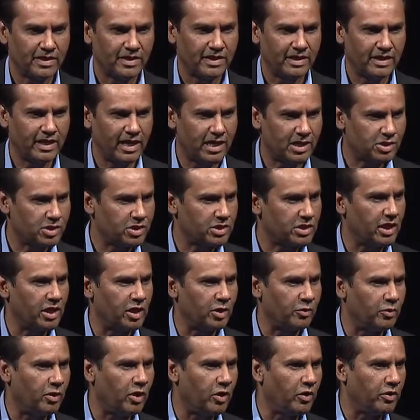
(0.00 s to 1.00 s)
That's kind
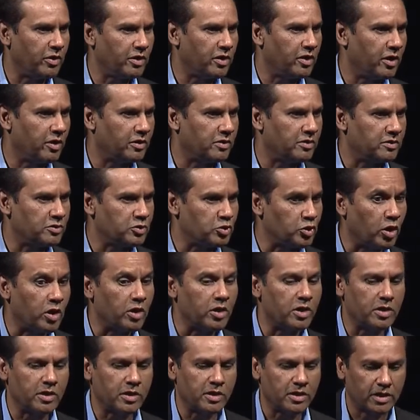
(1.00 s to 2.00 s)
of how it got
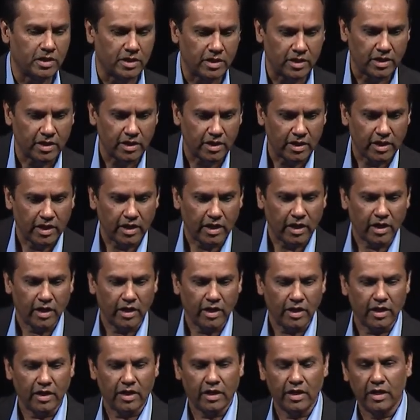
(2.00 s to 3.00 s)
started.
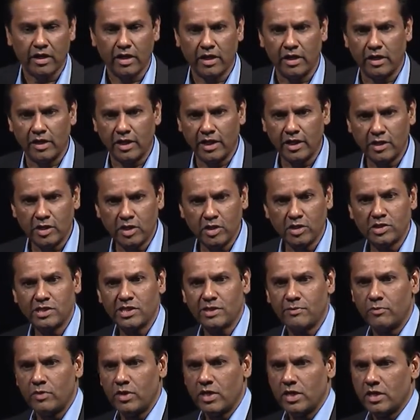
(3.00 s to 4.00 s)
In
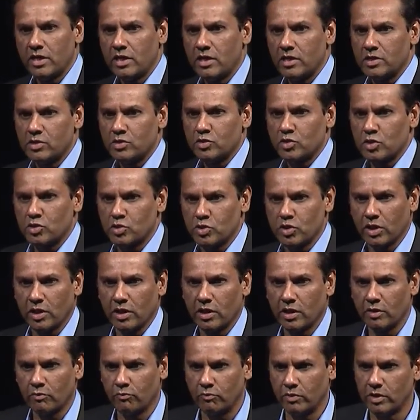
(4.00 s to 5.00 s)
1978,
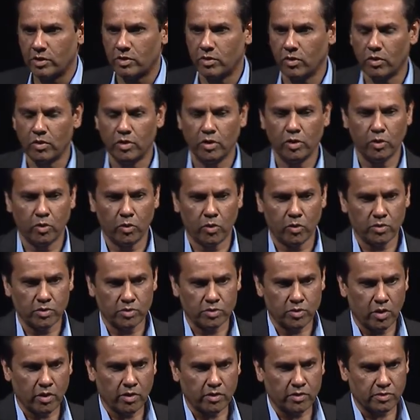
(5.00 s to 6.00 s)
CenturyLink went on New York
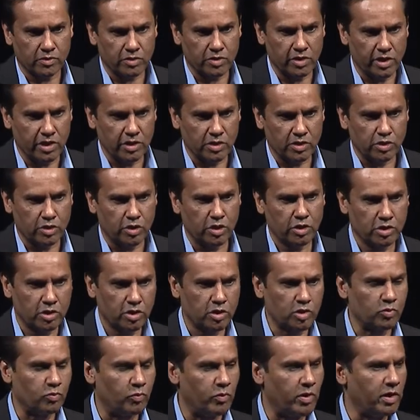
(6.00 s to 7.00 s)
Stock Exchange. This
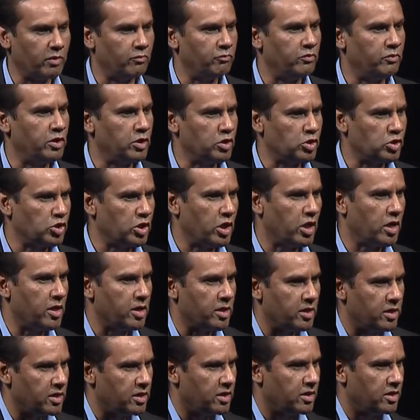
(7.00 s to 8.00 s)
is when we started
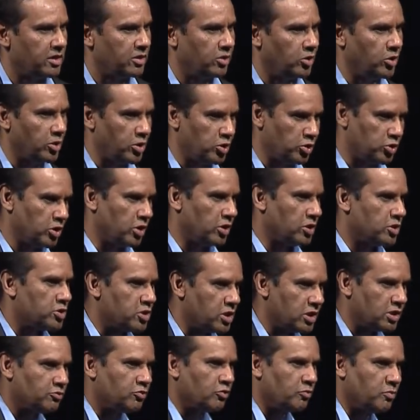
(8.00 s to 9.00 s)
the digital
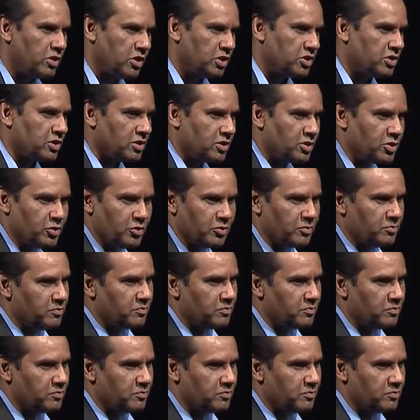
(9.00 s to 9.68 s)
transformation. So